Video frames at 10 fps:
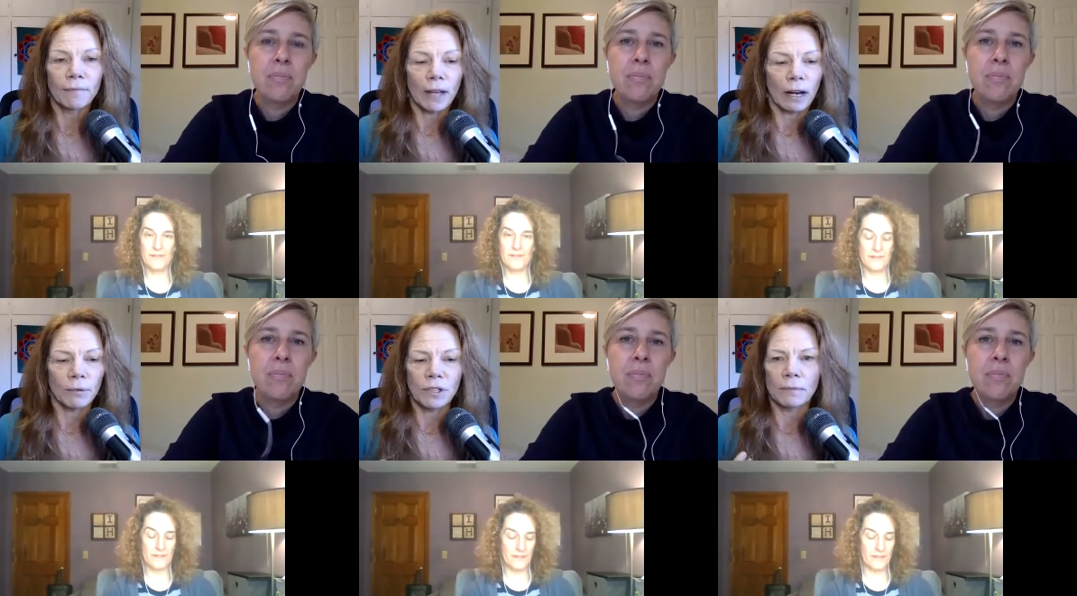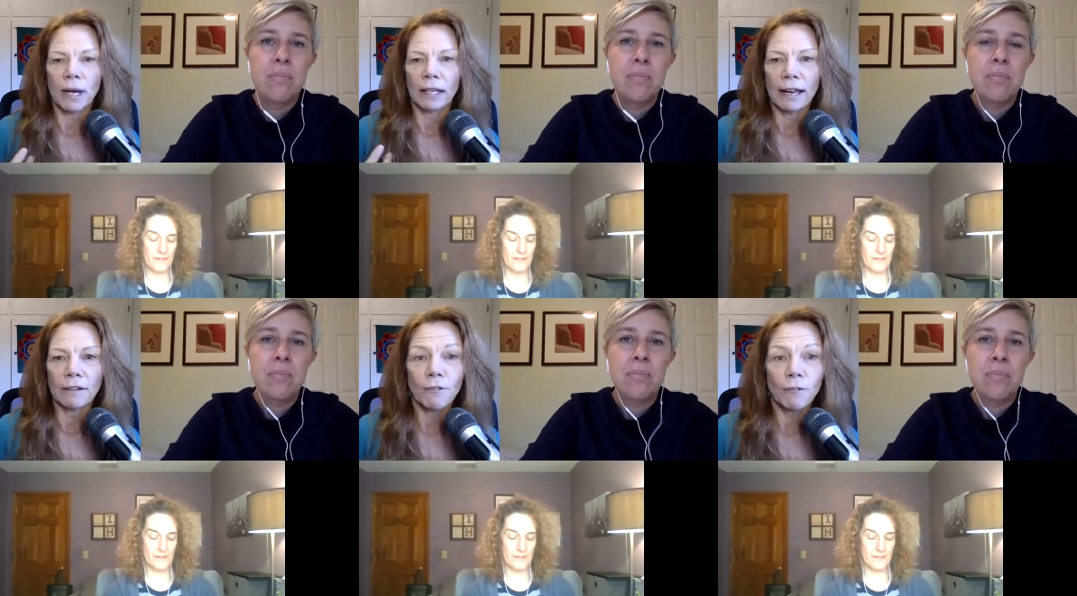Speaker 1: i was in my
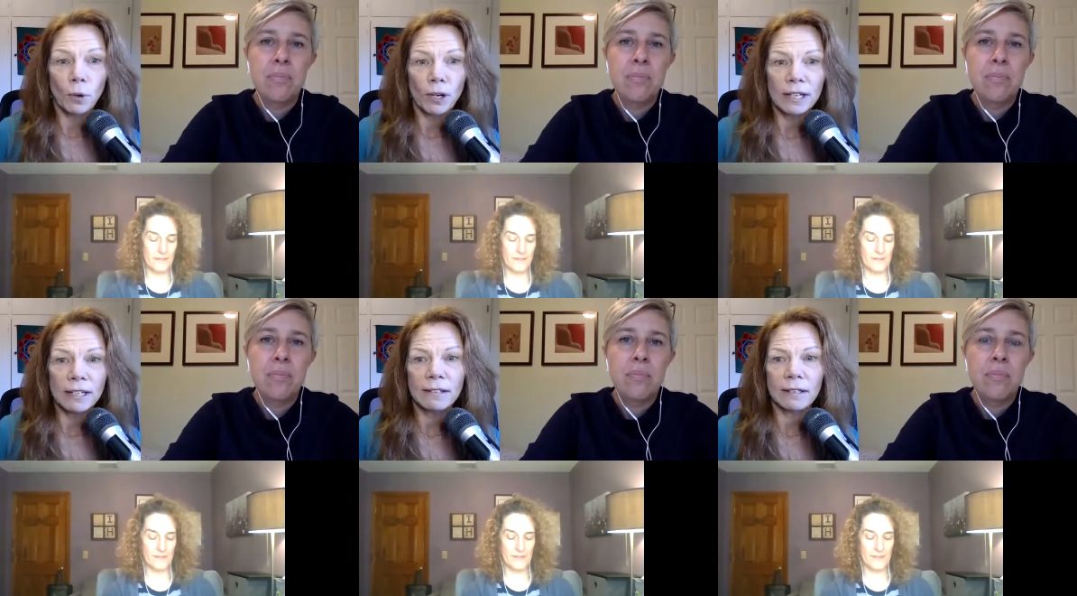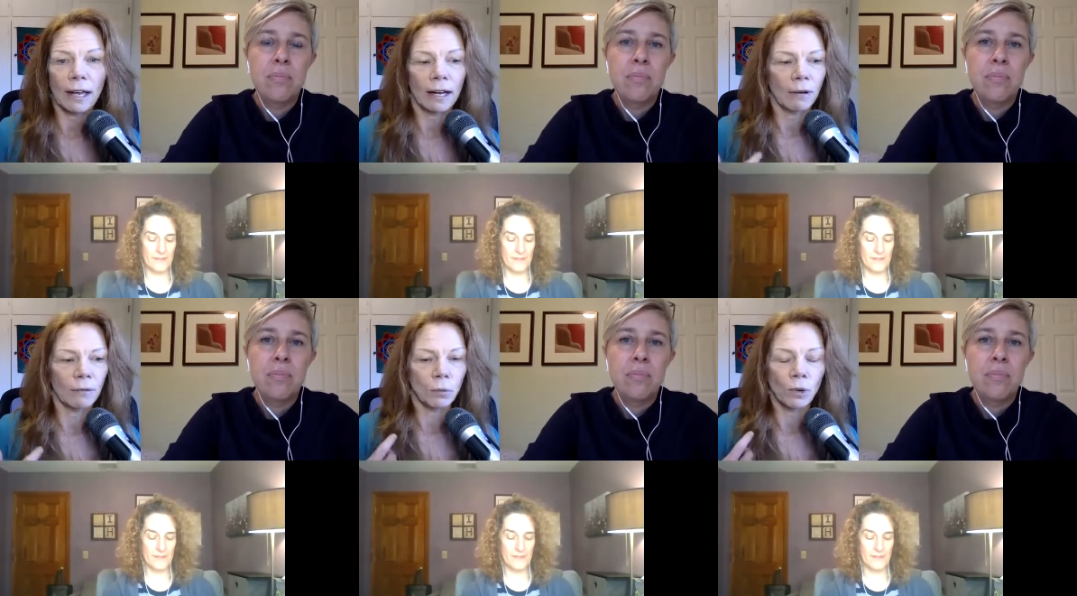late 40s and i
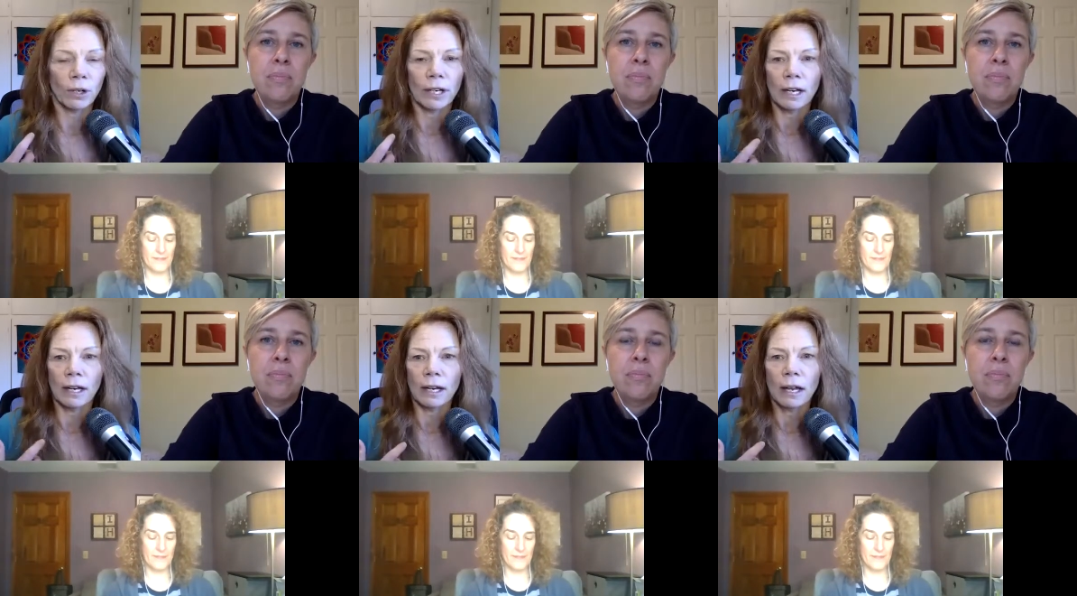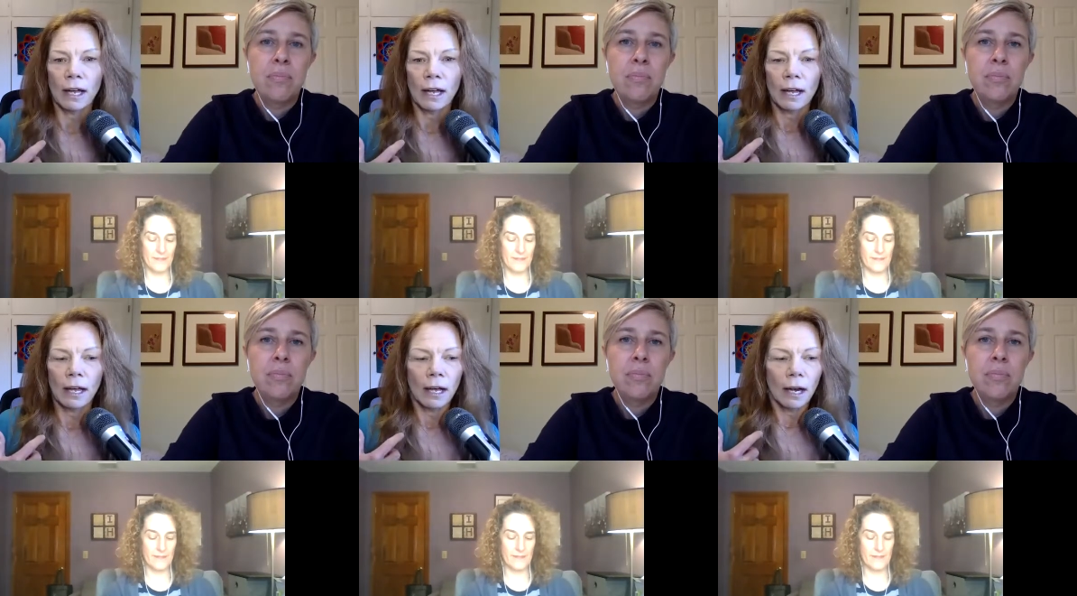was working
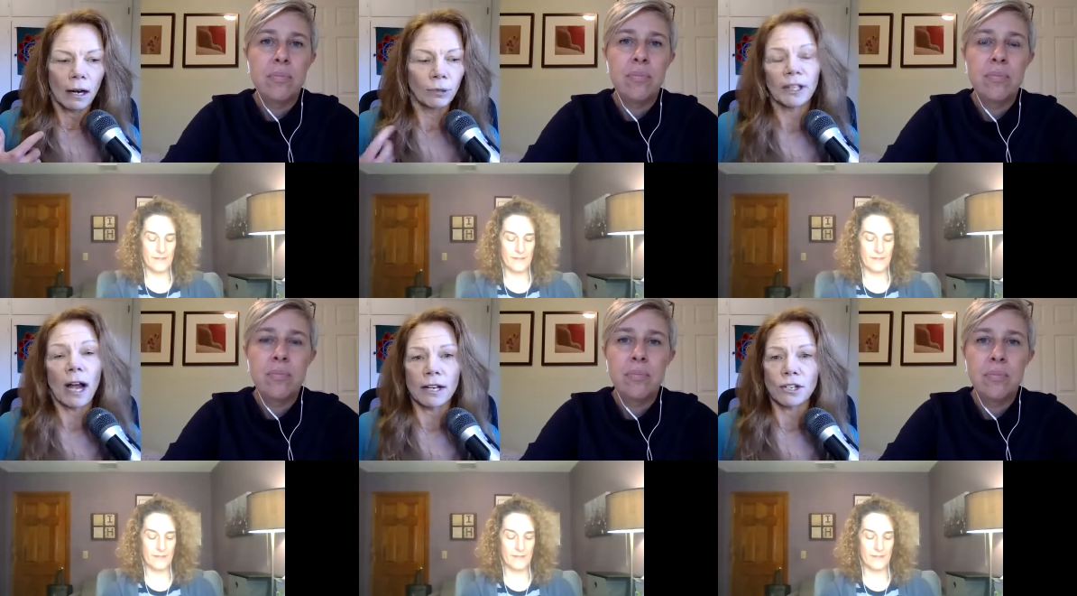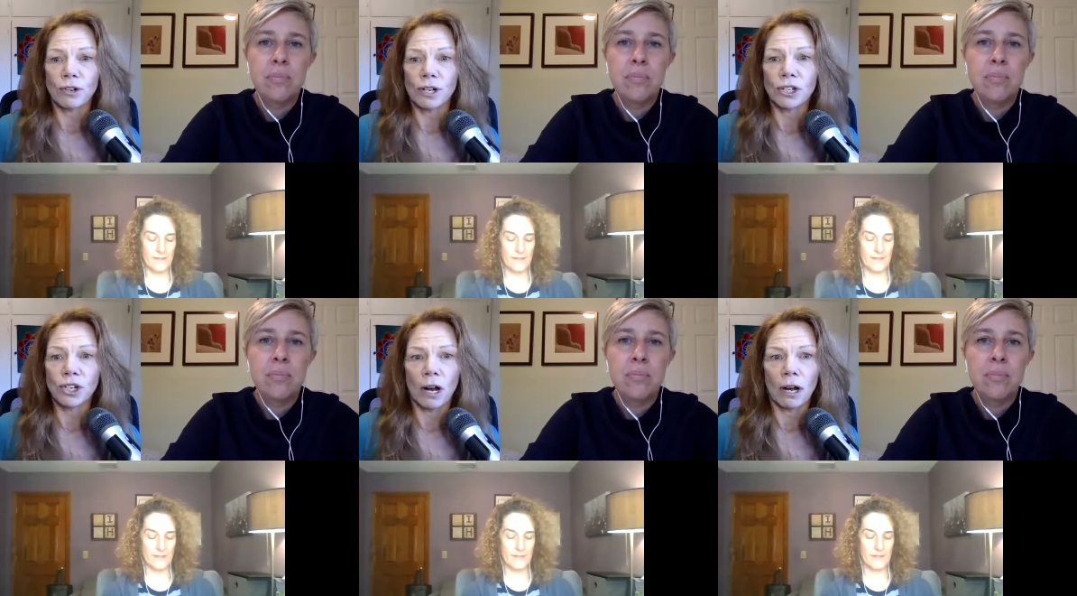a really high stress
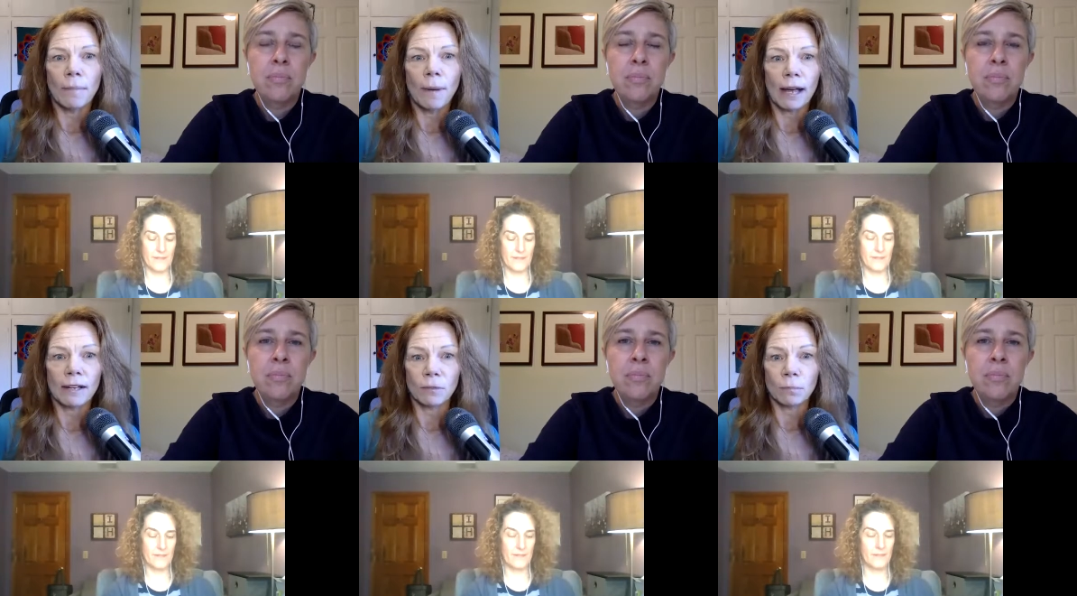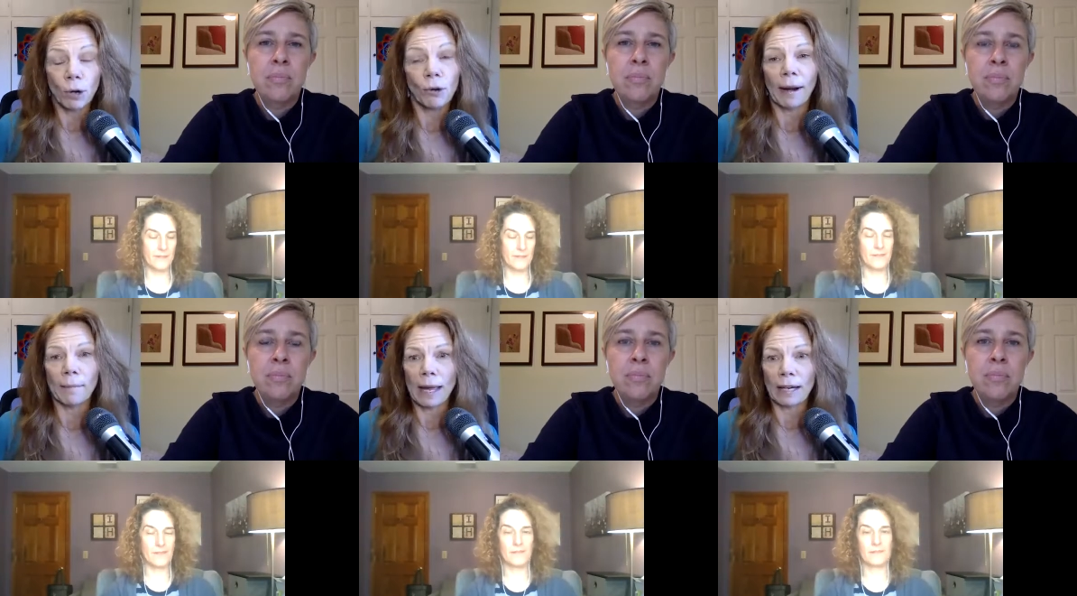job as a
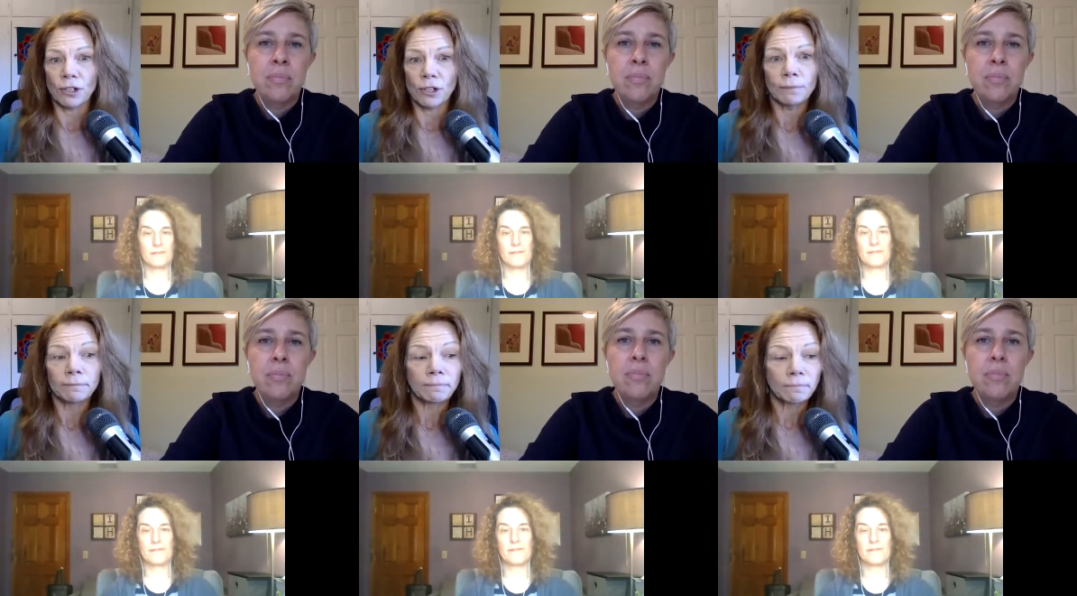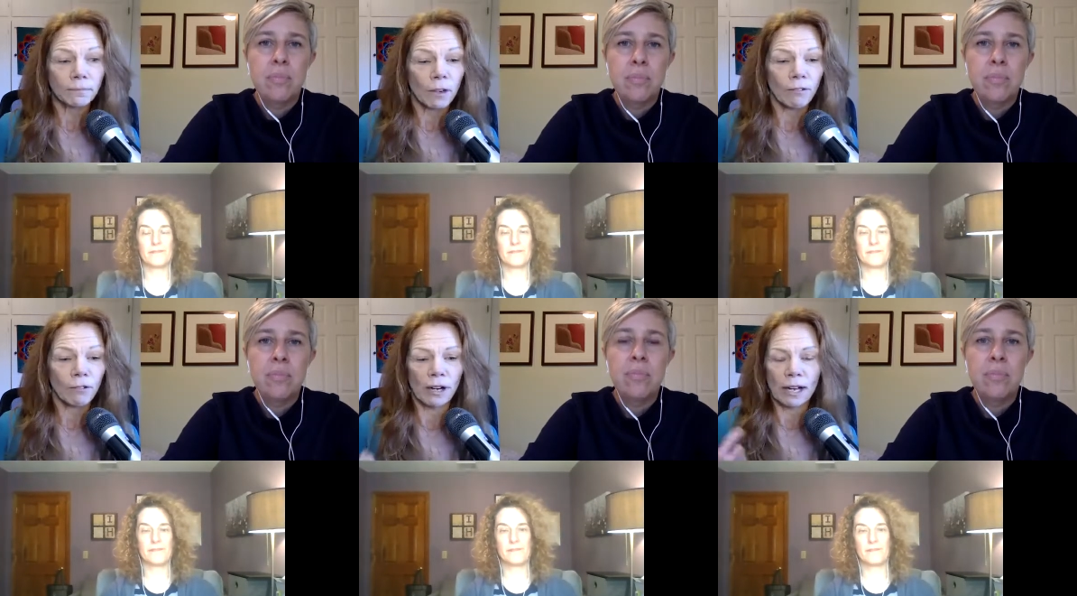program manager
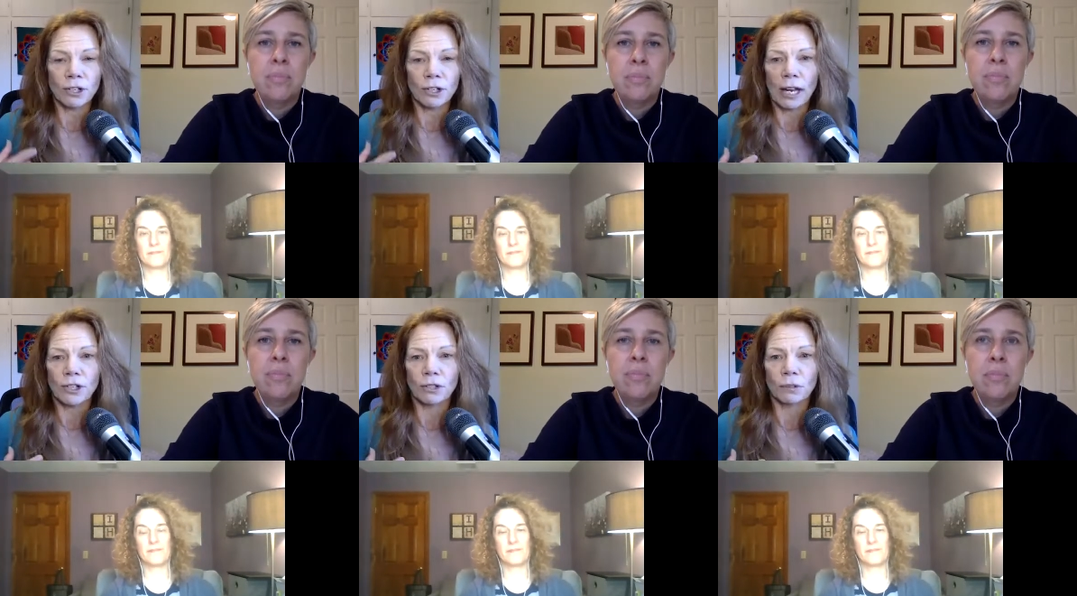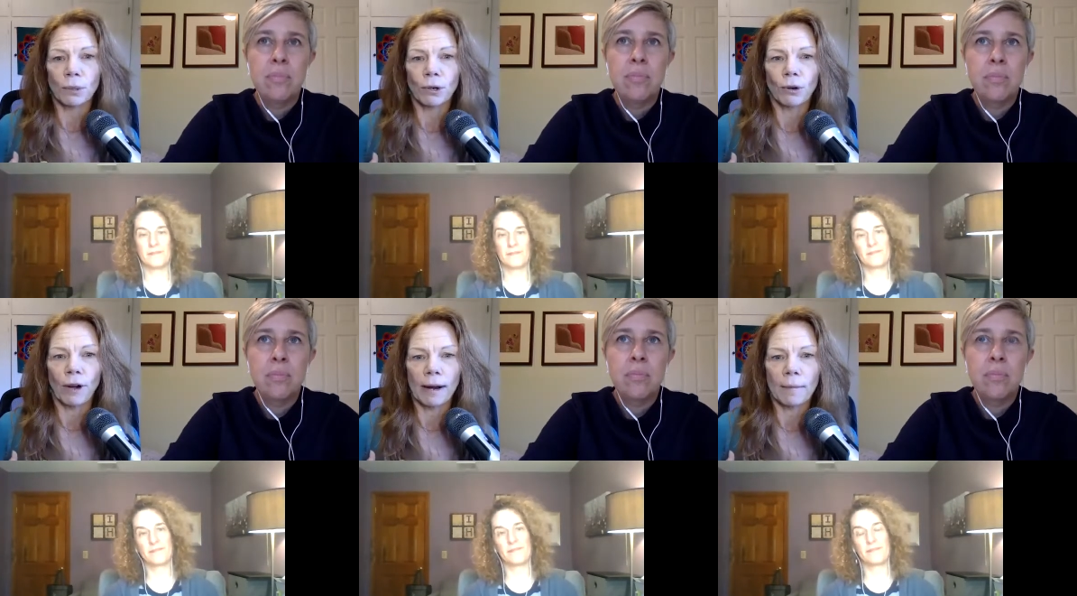for an educational
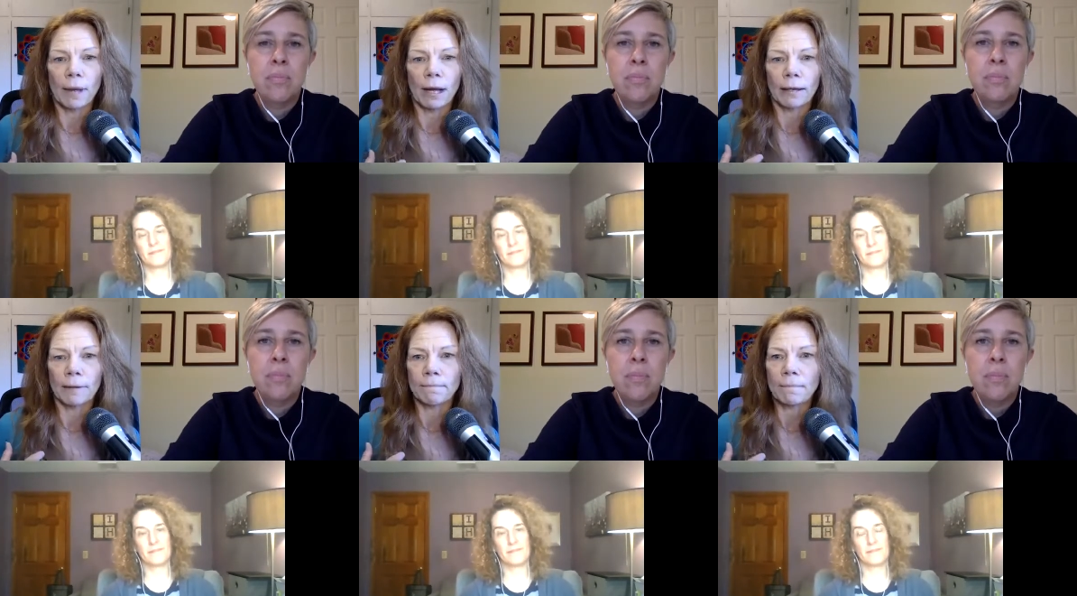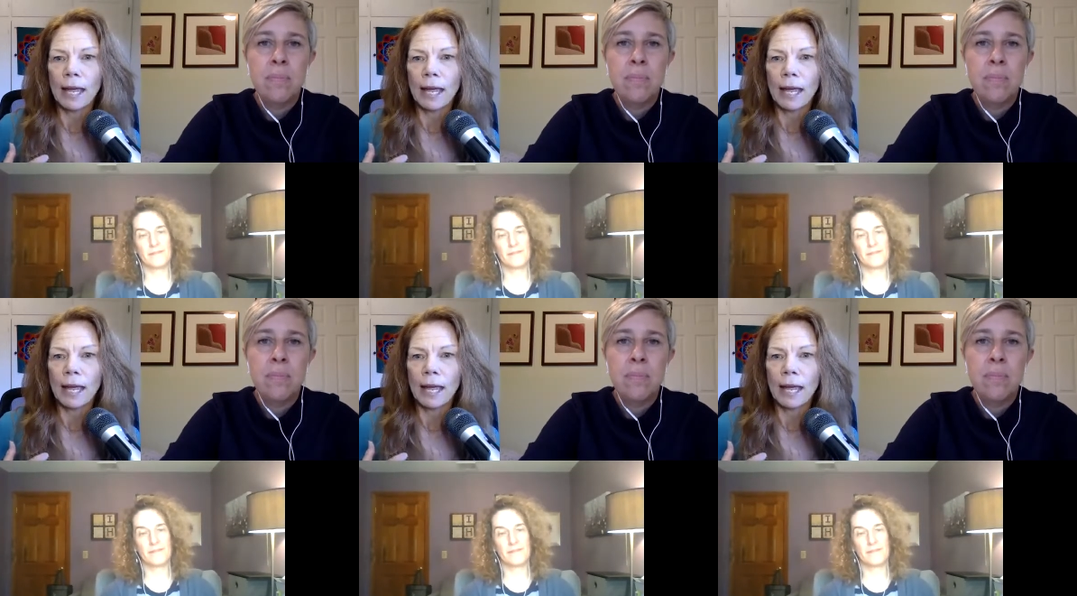program um,